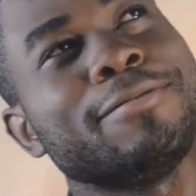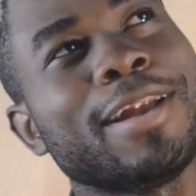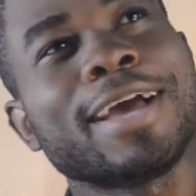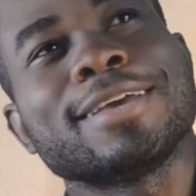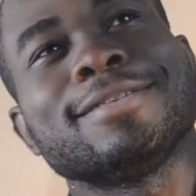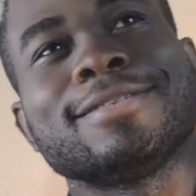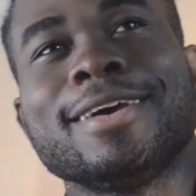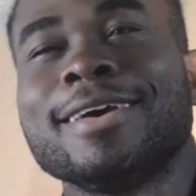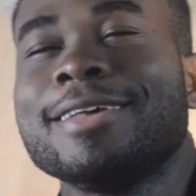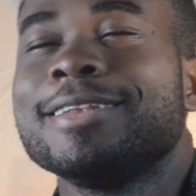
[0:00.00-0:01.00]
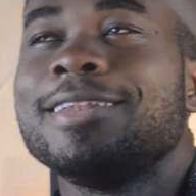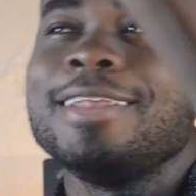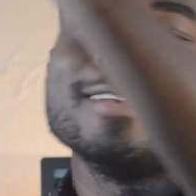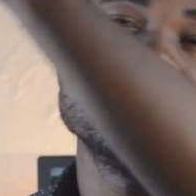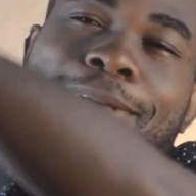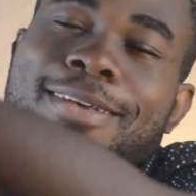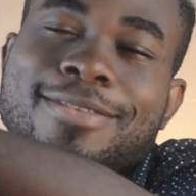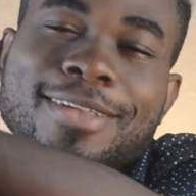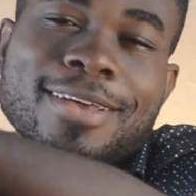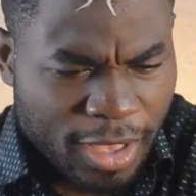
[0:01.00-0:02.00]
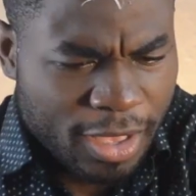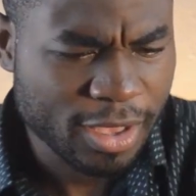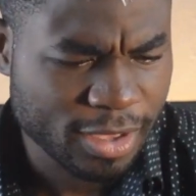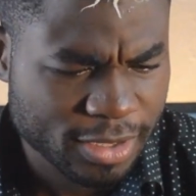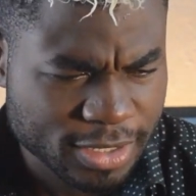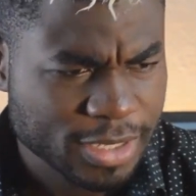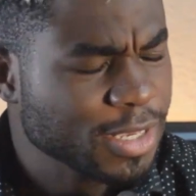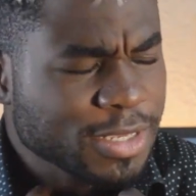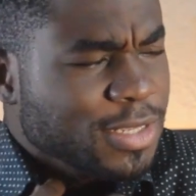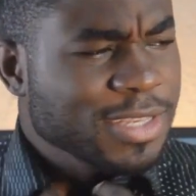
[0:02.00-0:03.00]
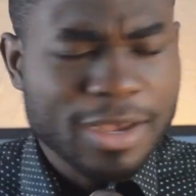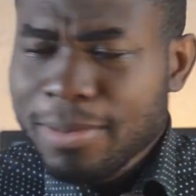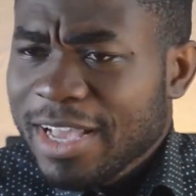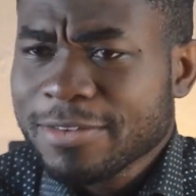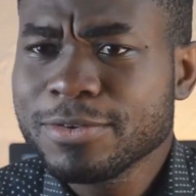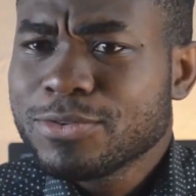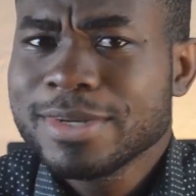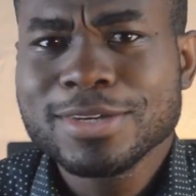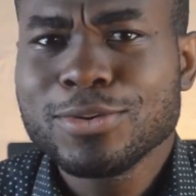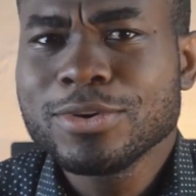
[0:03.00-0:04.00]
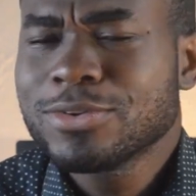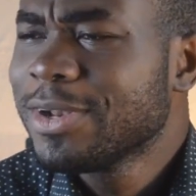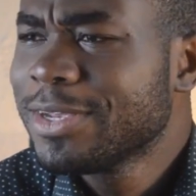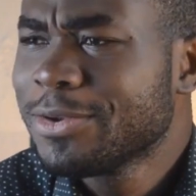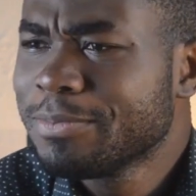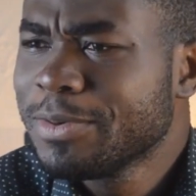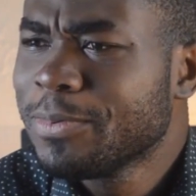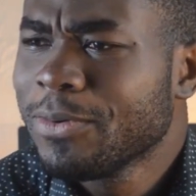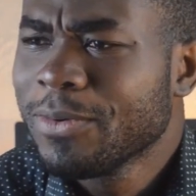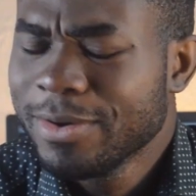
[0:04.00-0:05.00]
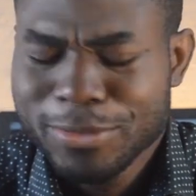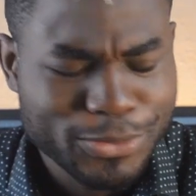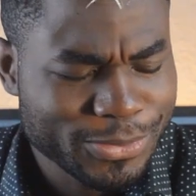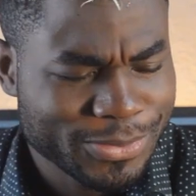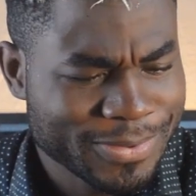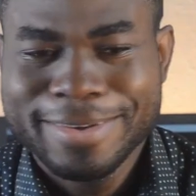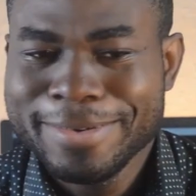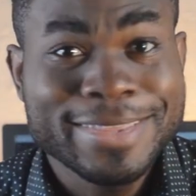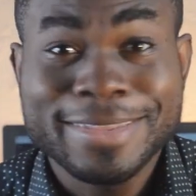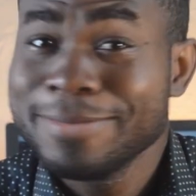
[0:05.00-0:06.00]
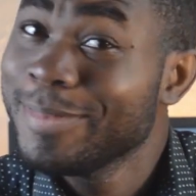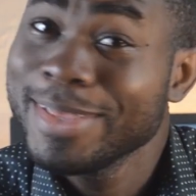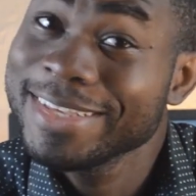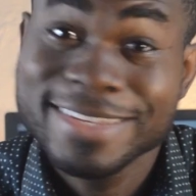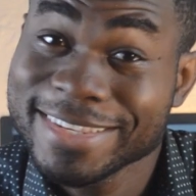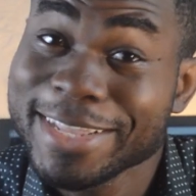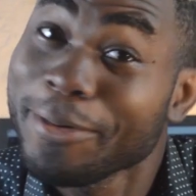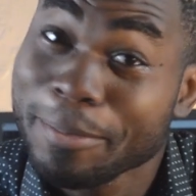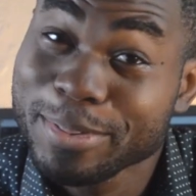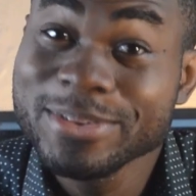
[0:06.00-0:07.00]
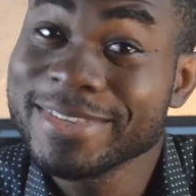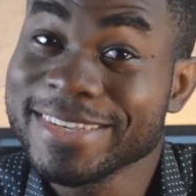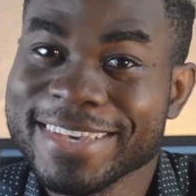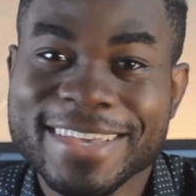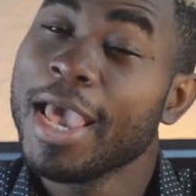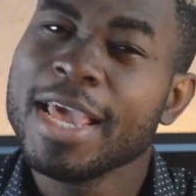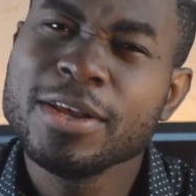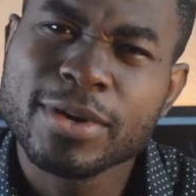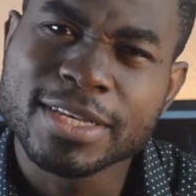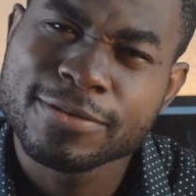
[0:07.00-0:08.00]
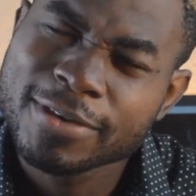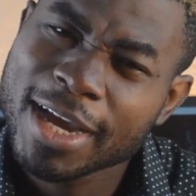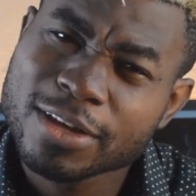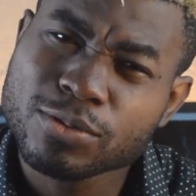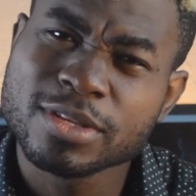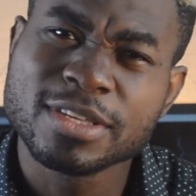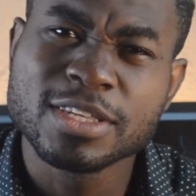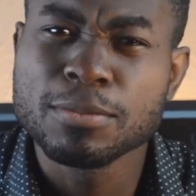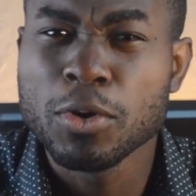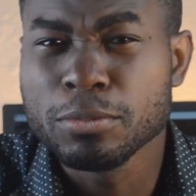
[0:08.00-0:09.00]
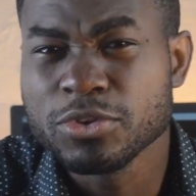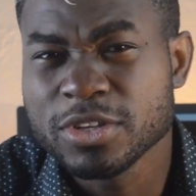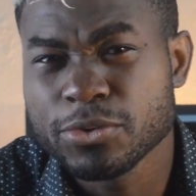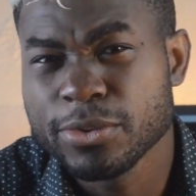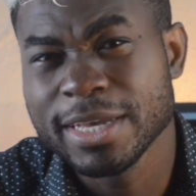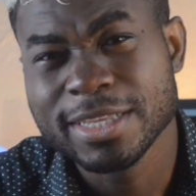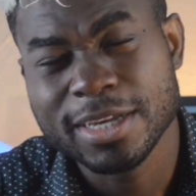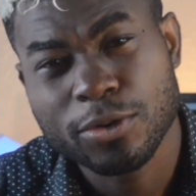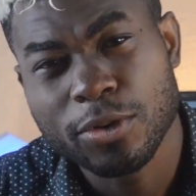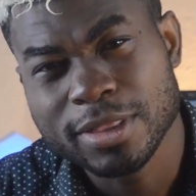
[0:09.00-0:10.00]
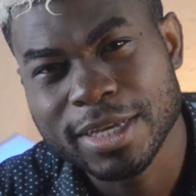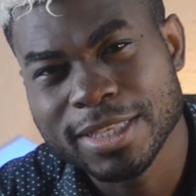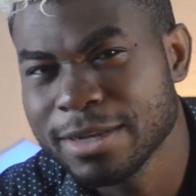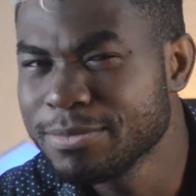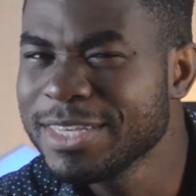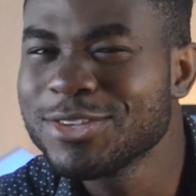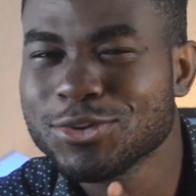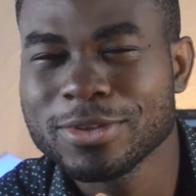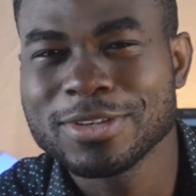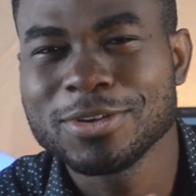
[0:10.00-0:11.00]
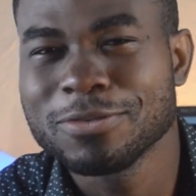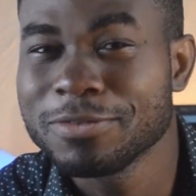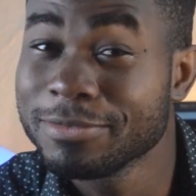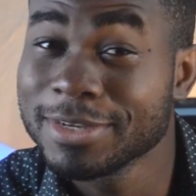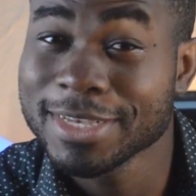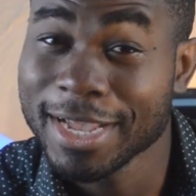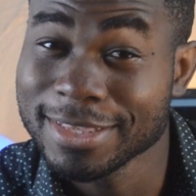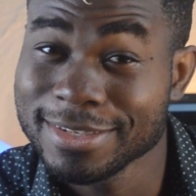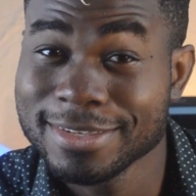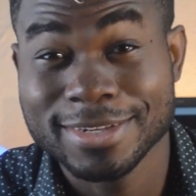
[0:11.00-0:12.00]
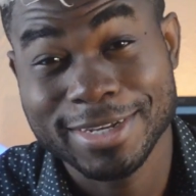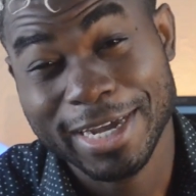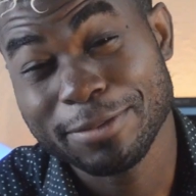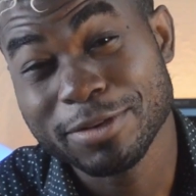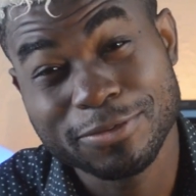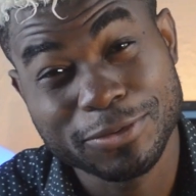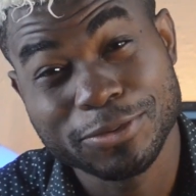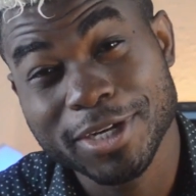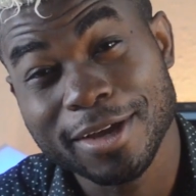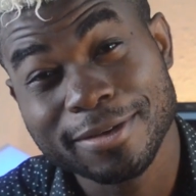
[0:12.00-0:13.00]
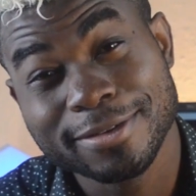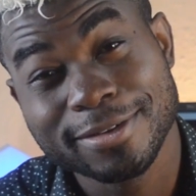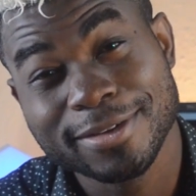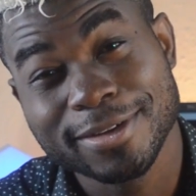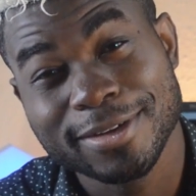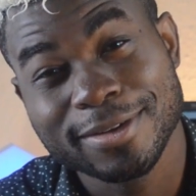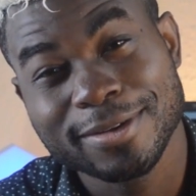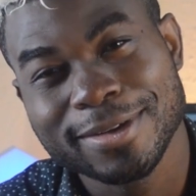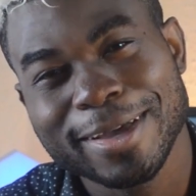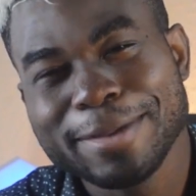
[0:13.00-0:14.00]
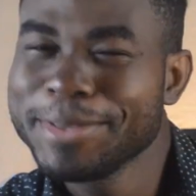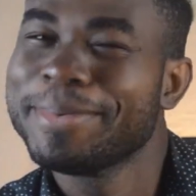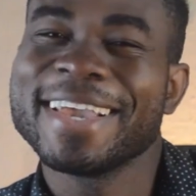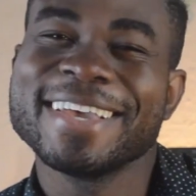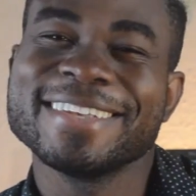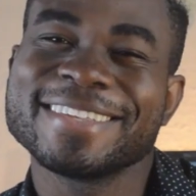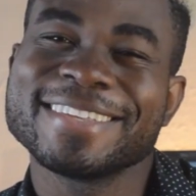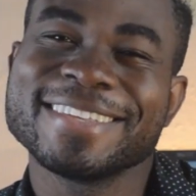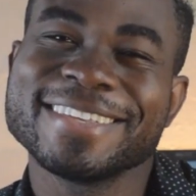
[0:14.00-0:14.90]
Black is there, and Let's Play is there. Is this how Black feels when he goes all in on people? Man, this is therapeutic. Anyways, if you guys want to see more music related content and me insulting your favorite artist in the coming future, be my guest.